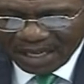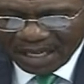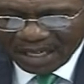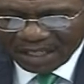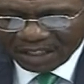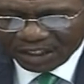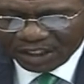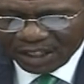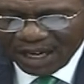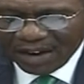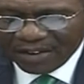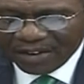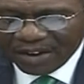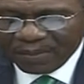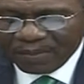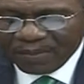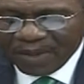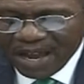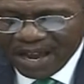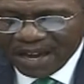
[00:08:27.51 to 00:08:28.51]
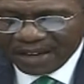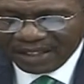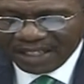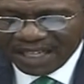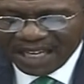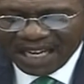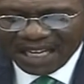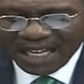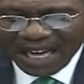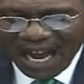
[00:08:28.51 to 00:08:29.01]
shall remain
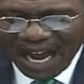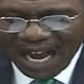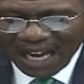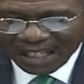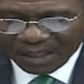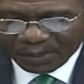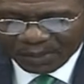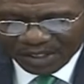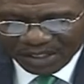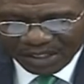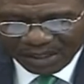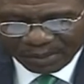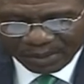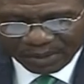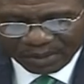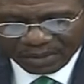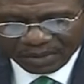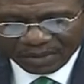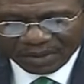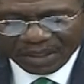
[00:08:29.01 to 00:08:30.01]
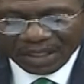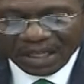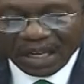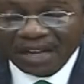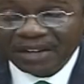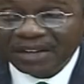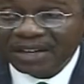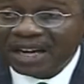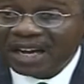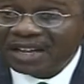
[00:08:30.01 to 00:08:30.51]
inadmissible
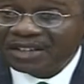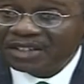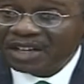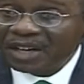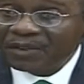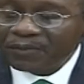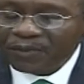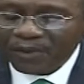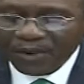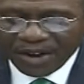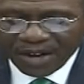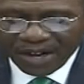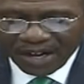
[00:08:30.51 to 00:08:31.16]
in the Nigerian foreign